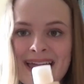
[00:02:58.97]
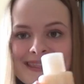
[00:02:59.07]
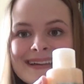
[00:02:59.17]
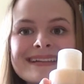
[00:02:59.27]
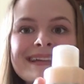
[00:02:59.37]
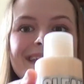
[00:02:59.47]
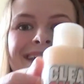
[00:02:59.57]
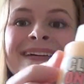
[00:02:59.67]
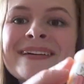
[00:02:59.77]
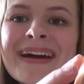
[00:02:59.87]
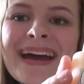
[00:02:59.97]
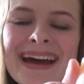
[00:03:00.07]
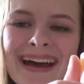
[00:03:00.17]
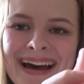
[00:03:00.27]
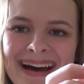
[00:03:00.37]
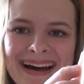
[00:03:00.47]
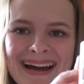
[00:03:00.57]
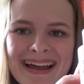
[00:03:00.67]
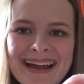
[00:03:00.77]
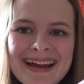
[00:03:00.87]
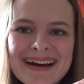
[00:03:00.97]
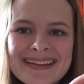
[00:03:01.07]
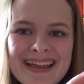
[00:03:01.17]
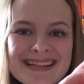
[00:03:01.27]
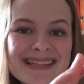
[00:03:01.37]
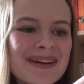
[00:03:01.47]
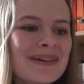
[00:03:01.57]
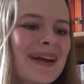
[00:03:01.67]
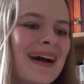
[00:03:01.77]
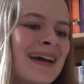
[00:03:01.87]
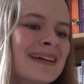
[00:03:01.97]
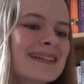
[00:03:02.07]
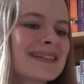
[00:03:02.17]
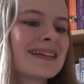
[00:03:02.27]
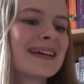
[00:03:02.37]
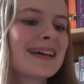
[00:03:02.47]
Thank you. That's so nice.